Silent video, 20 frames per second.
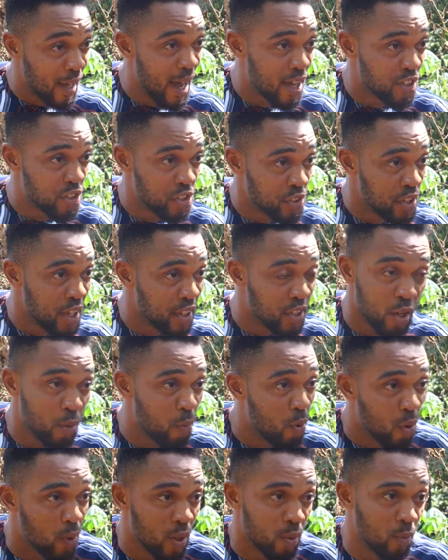catch in your
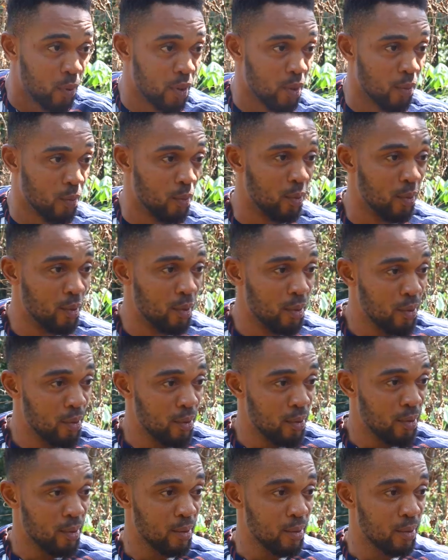book. You
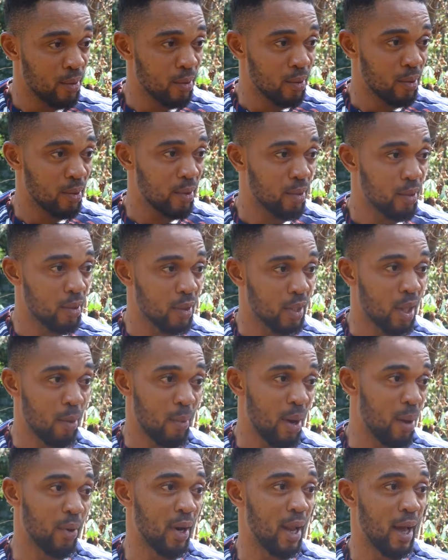can
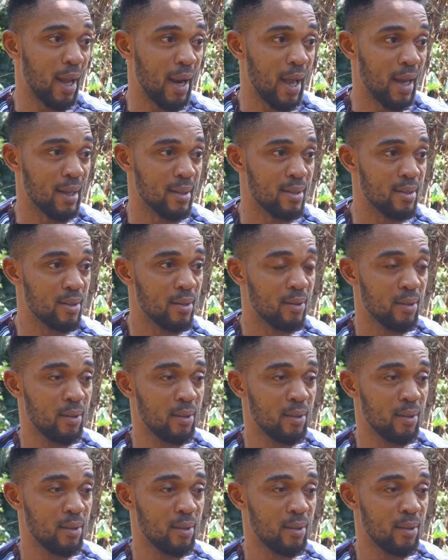have a lot.